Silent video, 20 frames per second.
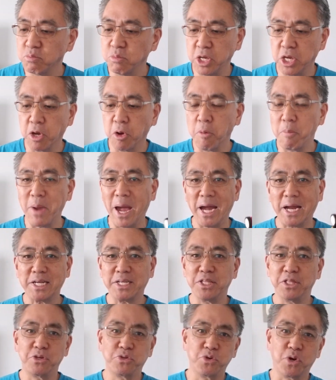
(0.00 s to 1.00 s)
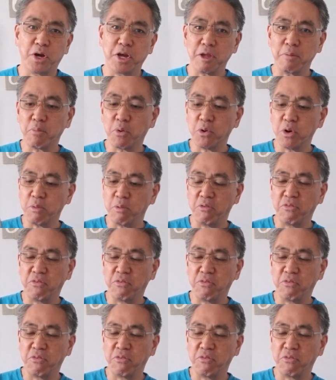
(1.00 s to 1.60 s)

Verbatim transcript: We go back to the drawing board.